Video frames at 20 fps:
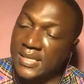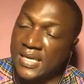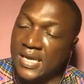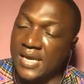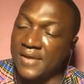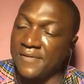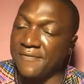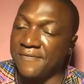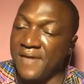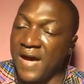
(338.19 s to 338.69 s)

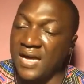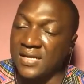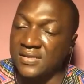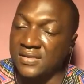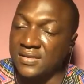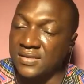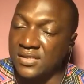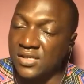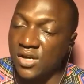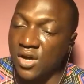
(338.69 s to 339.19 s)
In
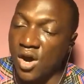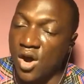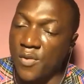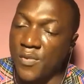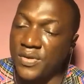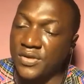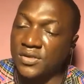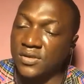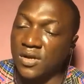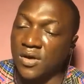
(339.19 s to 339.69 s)
fact, the
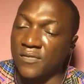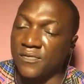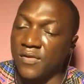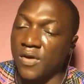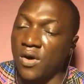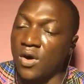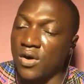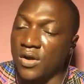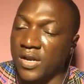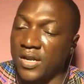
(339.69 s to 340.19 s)
origin of
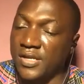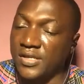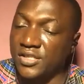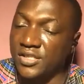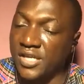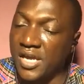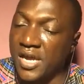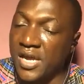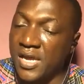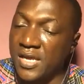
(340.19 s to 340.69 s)
all
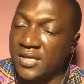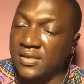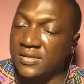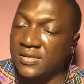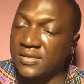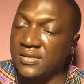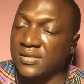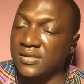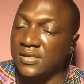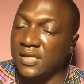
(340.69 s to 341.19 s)

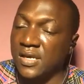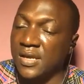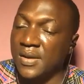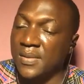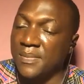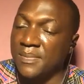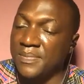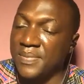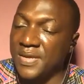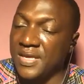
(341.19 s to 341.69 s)
cliches
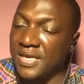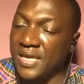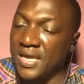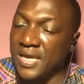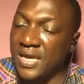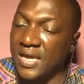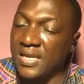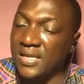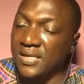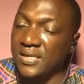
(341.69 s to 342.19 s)

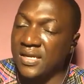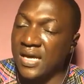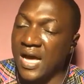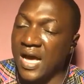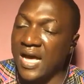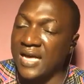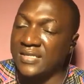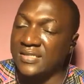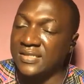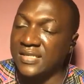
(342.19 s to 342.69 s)
begin
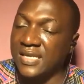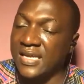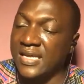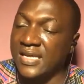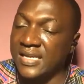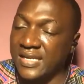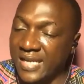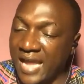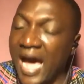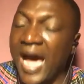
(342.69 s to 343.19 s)
as a
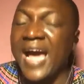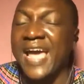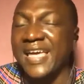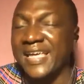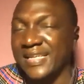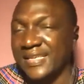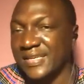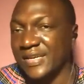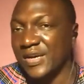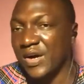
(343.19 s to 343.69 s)

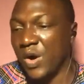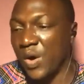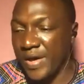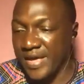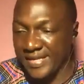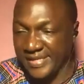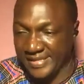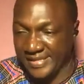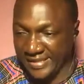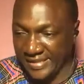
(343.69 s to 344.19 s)
line or
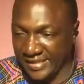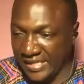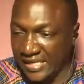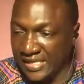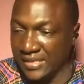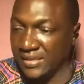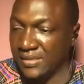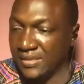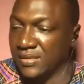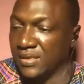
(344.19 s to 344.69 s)
a
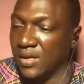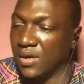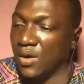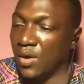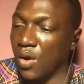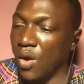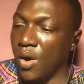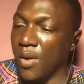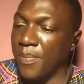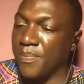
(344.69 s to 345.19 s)
scene
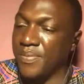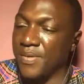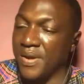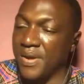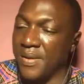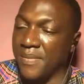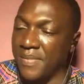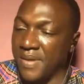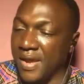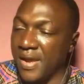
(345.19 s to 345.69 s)
or a
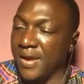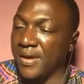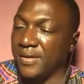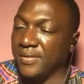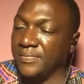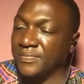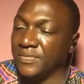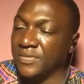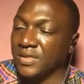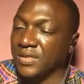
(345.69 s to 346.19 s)
premiere,
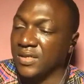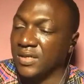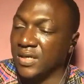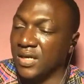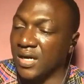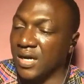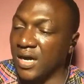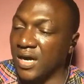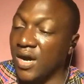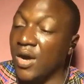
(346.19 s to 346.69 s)

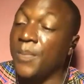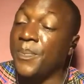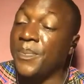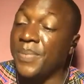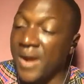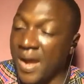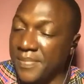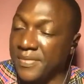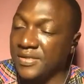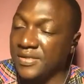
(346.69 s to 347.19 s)
a
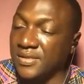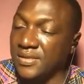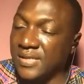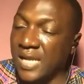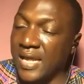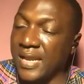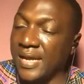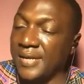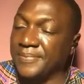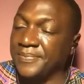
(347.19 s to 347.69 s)
premise
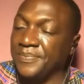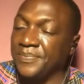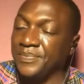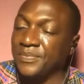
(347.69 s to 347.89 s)
rather,